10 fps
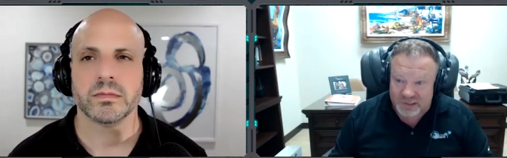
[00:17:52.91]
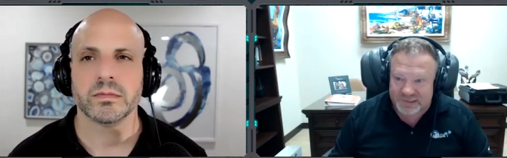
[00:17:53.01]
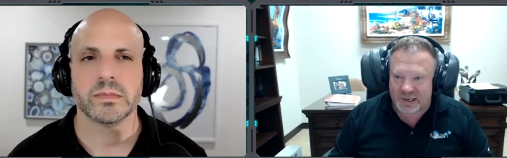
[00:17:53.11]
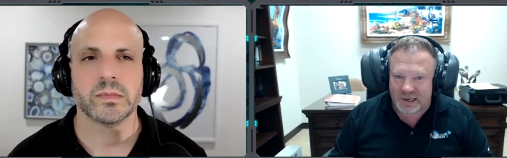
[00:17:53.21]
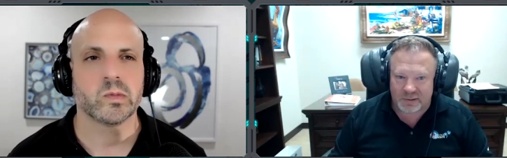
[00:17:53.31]

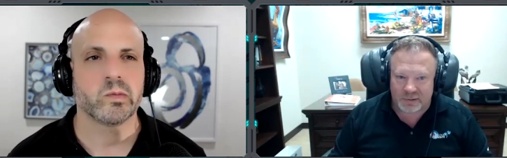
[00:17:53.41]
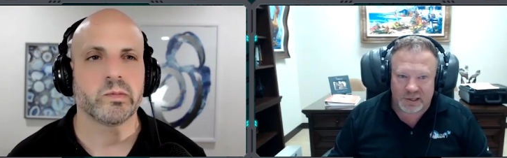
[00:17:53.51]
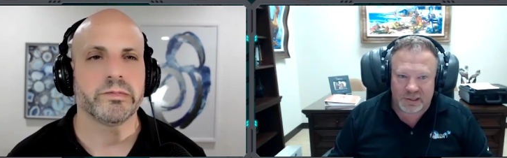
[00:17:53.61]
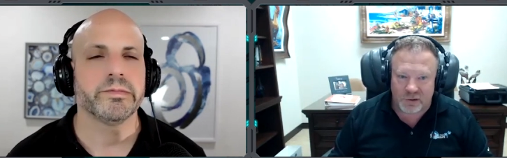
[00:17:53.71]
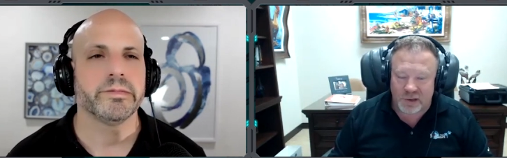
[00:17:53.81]
Speaker 1: estate.
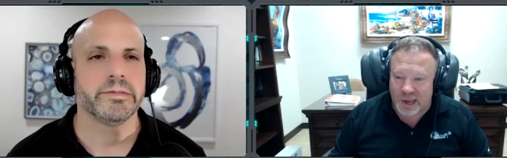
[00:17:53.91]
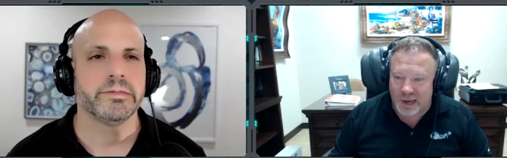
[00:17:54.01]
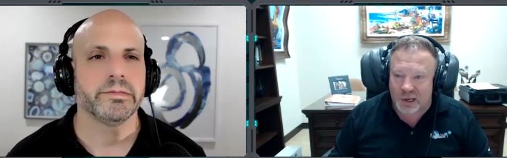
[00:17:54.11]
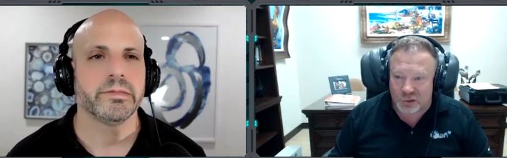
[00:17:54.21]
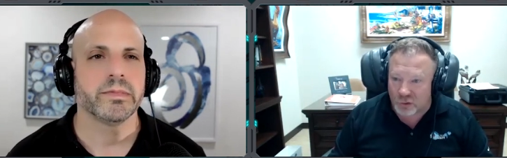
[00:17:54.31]
Like you
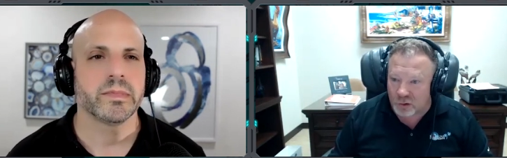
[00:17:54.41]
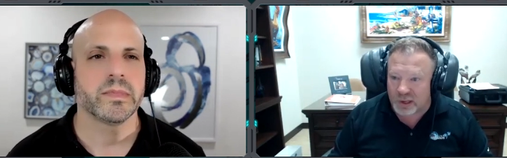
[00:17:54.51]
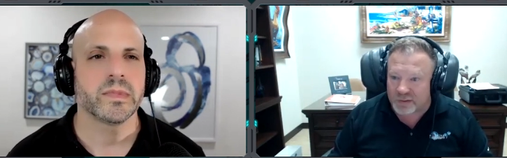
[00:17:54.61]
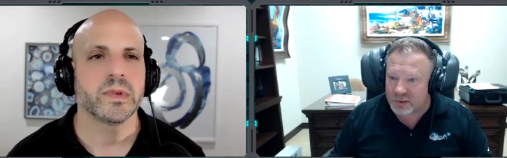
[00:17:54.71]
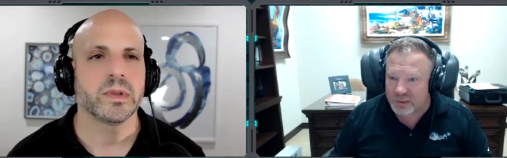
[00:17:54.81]
can't control
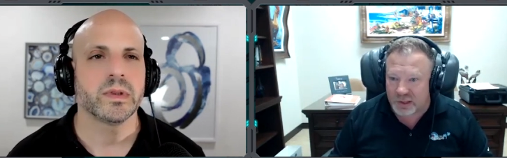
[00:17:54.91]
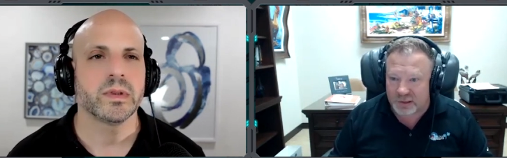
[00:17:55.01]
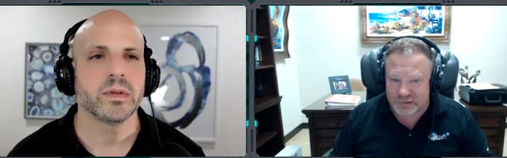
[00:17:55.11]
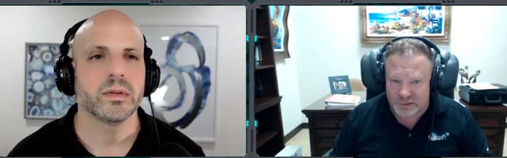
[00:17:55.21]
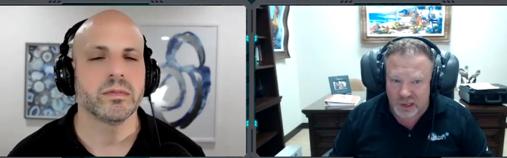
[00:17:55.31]
everything.
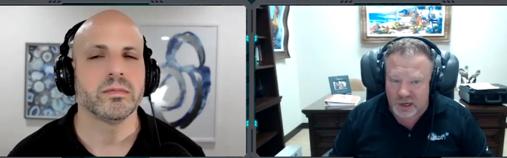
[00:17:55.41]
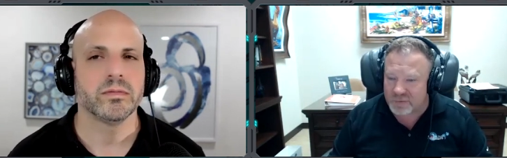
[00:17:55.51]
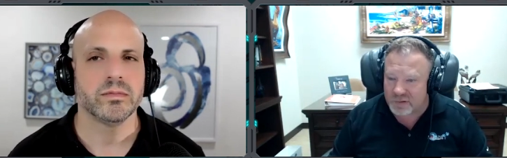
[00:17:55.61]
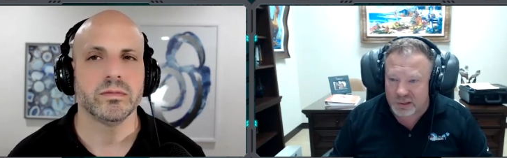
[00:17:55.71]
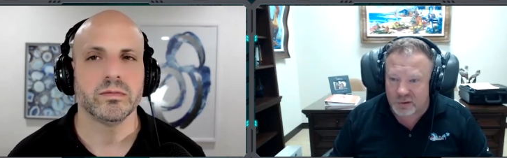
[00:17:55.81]
Not
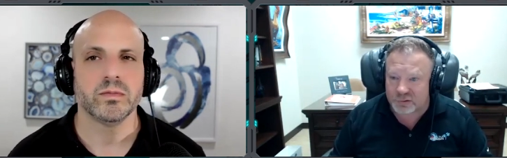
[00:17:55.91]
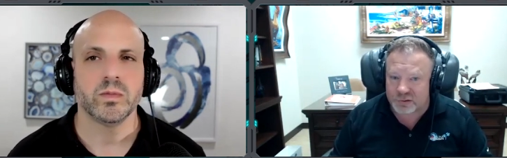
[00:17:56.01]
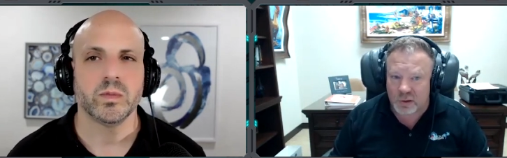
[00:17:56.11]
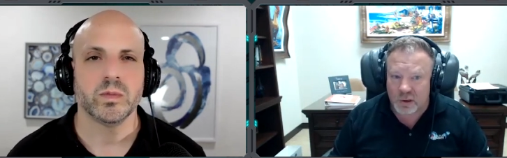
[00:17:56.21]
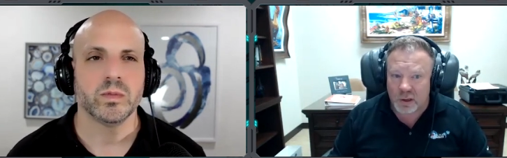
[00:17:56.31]
every deal
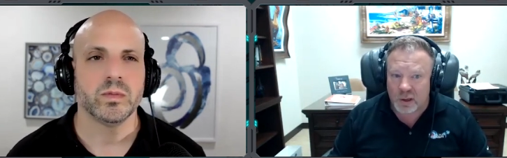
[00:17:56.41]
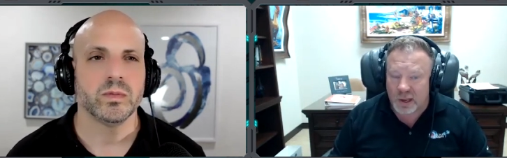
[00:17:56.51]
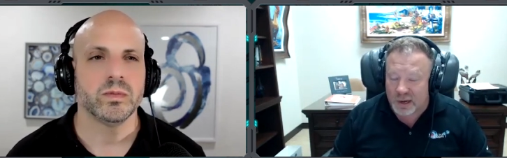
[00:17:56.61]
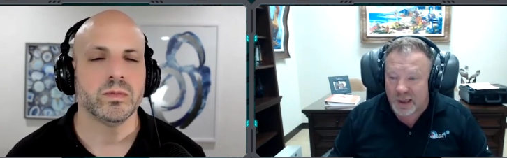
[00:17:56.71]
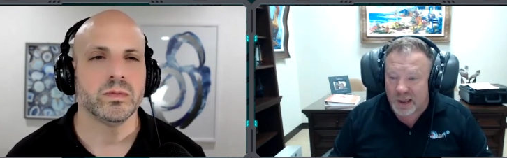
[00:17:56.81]
is
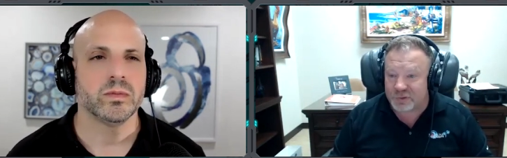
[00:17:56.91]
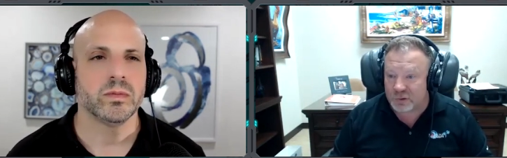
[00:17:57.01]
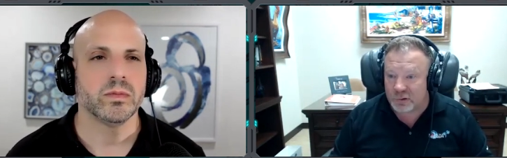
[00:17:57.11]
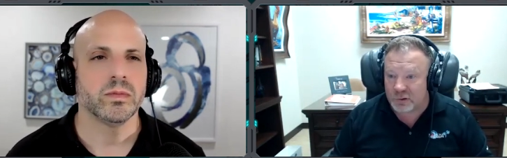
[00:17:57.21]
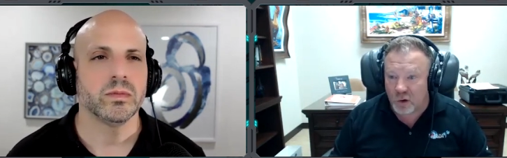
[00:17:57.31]
an
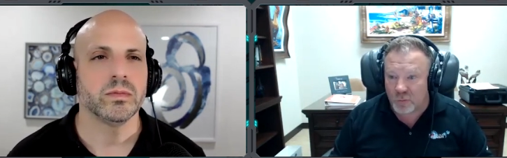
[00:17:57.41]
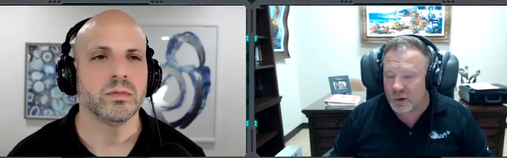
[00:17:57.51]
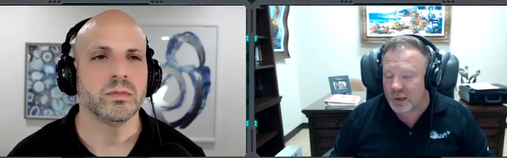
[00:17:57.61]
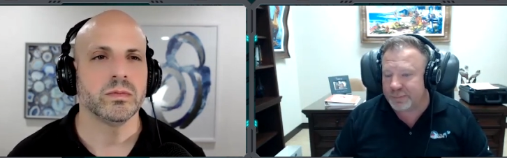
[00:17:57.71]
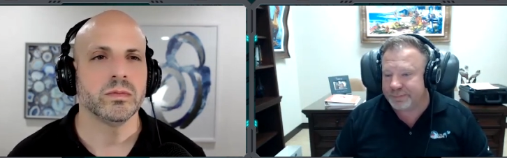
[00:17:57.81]
absolute home
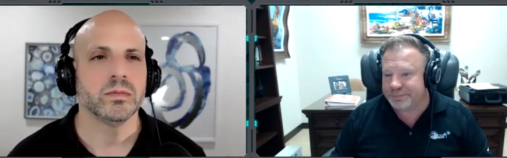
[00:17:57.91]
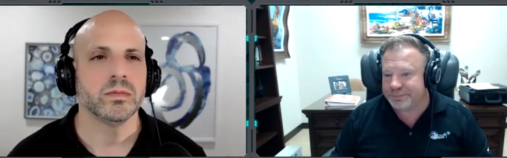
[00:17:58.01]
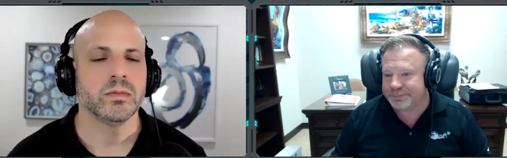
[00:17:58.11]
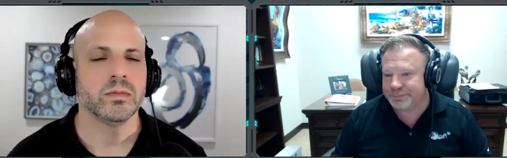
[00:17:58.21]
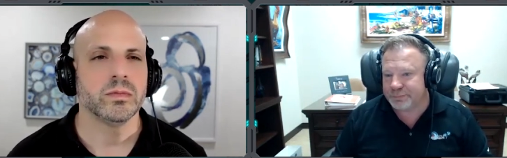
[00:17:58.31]
run.
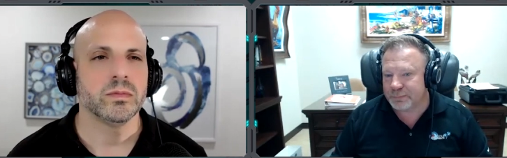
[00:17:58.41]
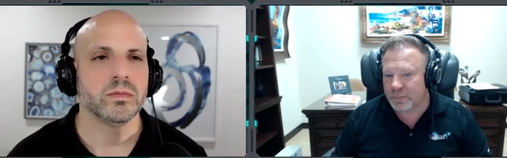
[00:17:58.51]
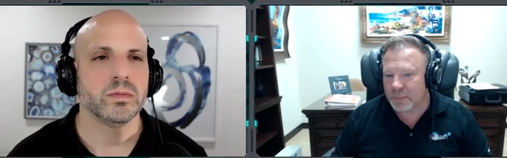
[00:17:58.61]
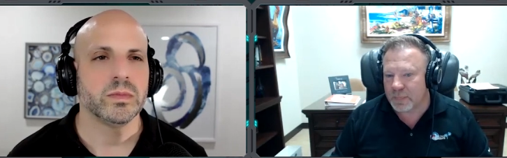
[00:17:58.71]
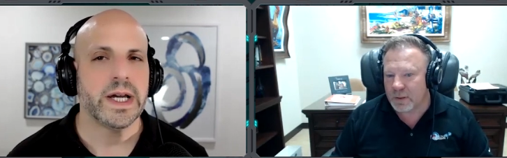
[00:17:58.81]

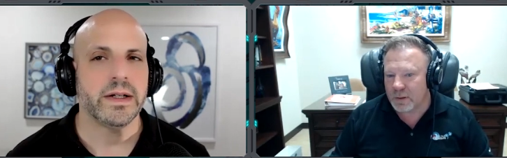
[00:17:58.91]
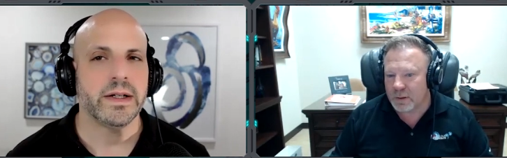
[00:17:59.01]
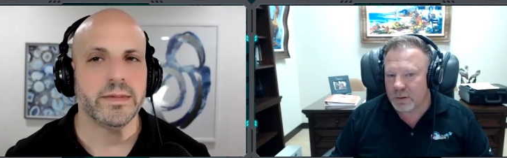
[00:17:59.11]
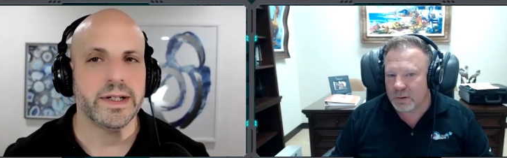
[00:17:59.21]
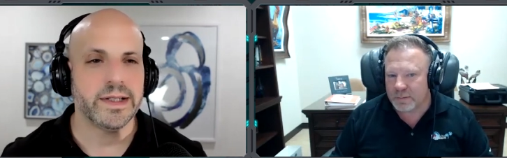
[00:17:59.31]
Speaker 2: Yeah,
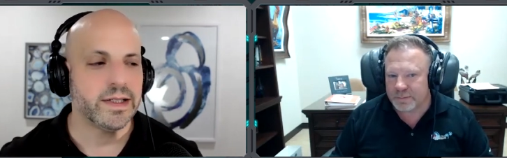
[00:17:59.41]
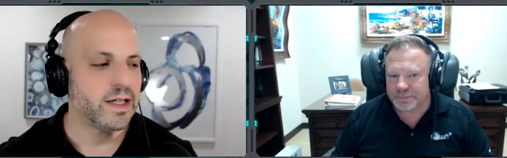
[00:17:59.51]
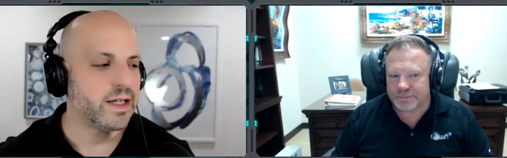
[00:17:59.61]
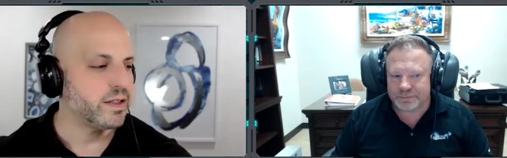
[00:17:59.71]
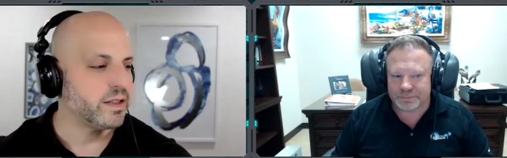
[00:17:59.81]
and
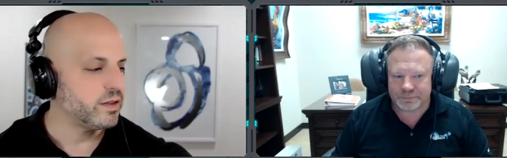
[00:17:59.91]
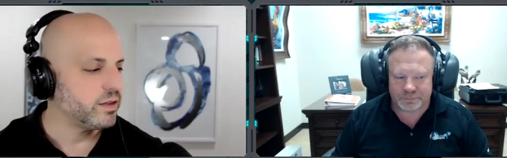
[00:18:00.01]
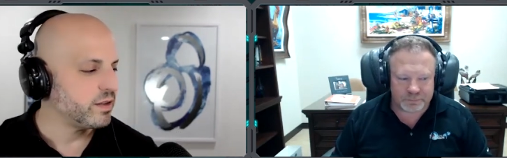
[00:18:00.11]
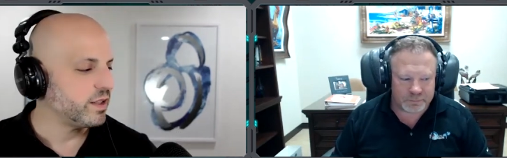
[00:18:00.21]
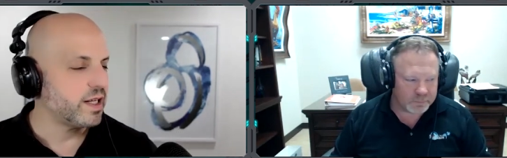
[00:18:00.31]
uh, there,
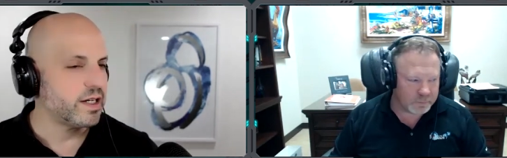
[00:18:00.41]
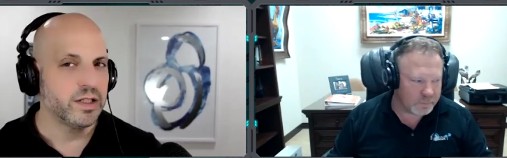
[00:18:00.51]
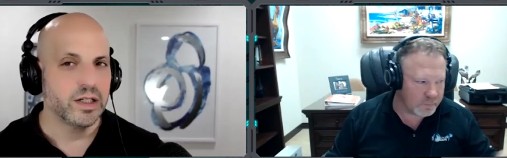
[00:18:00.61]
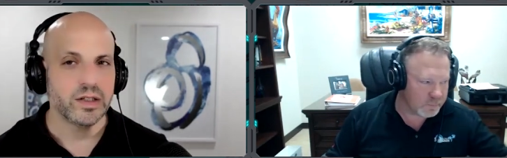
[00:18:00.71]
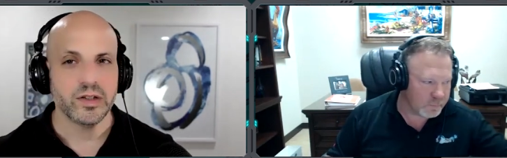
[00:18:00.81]
there's a lot of
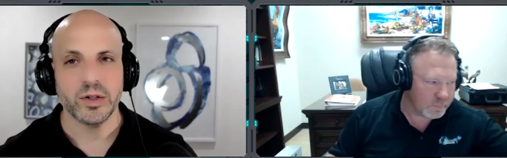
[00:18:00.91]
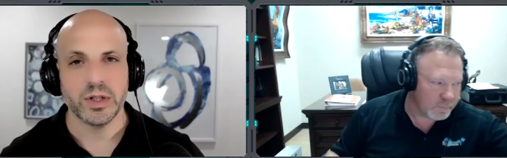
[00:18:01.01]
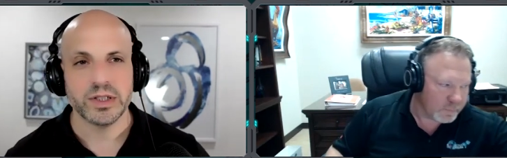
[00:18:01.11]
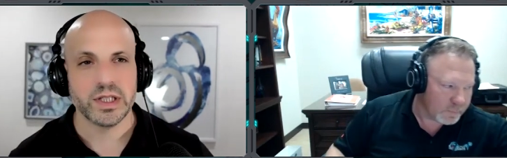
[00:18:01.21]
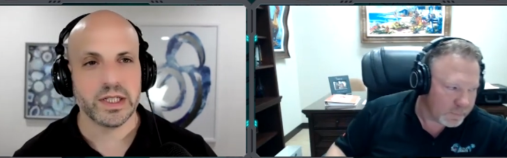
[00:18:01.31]
newer
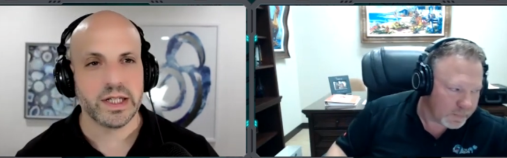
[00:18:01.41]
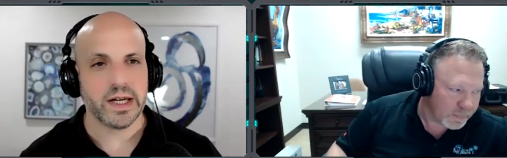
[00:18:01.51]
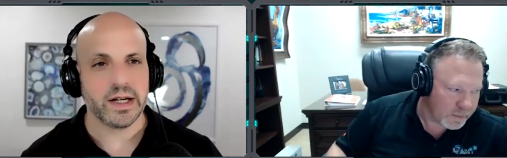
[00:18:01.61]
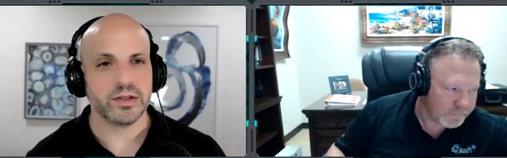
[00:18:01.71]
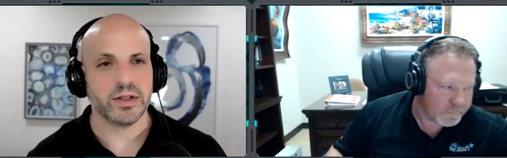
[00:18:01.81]

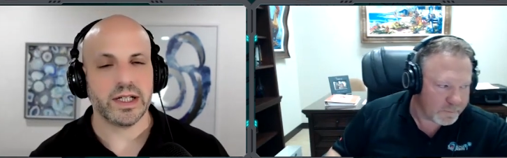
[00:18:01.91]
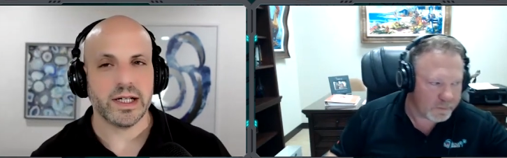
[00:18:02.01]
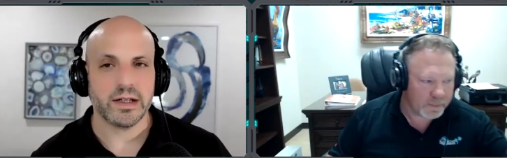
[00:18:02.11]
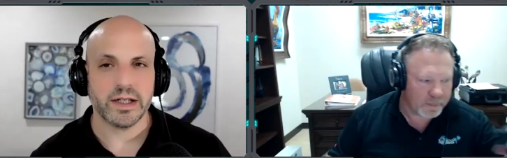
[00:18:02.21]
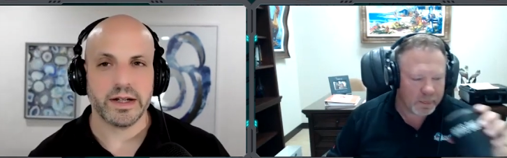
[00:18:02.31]
syndicators right
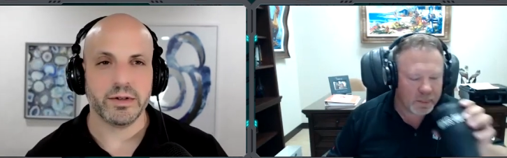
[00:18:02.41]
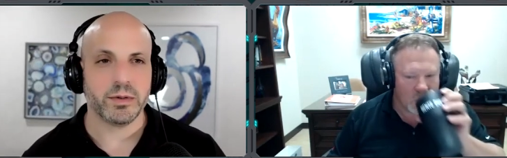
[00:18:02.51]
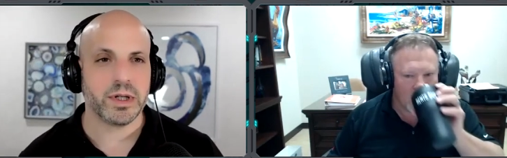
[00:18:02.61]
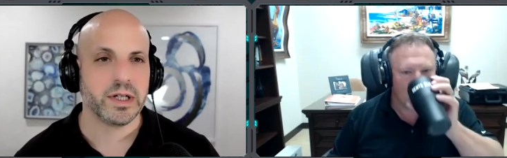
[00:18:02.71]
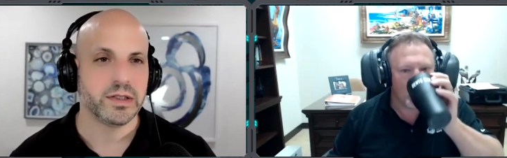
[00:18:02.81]
now. Like everywhere you